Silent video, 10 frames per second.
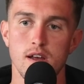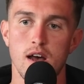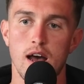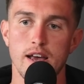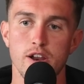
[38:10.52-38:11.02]

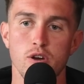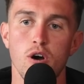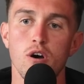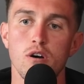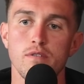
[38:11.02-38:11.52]
I got a
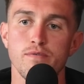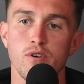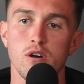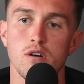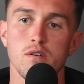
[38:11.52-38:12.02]
call
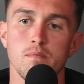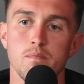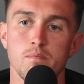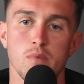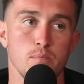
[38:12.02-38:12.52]
from
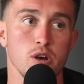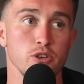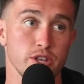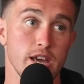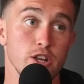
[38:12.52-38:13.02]
my brother's
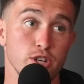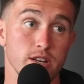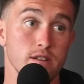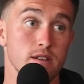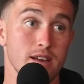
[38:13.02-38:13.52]

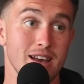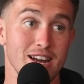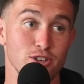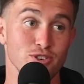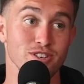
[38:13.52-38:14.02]
agent mm-hmm.
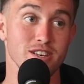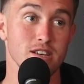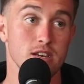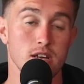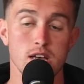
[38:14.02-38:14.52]
actually,
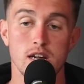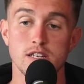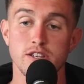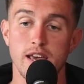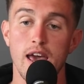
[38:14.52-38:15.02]
and he's
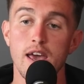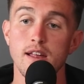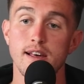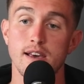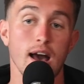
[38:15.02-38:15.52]
like, "Hey,
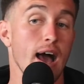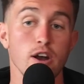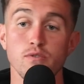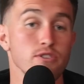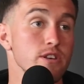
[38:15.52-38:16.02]
like I
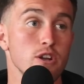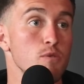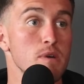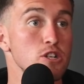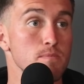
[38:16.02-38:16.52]
don't really know
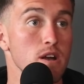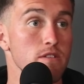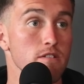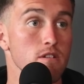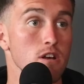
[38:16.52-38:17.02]
much about
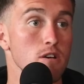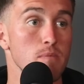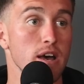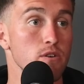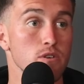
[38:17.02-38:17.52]
this club.
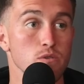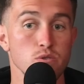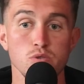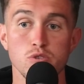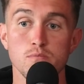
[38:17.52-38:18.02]
I don't know
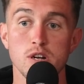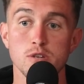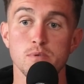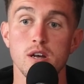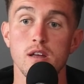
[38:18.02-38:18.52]
too too much,
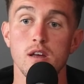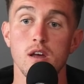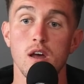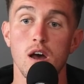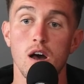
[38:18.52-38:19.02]
but
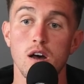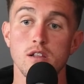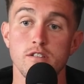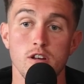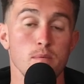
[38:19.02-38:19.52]
uh,
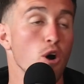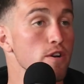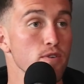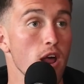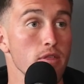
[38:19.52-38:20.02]
this club
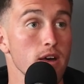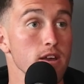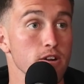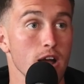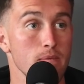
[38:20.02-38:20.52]
Hartford
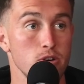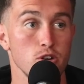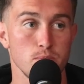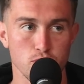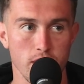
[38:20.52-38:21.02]
Athletic are having an
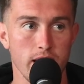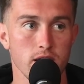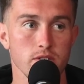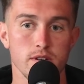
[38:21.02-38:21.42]
open tryout.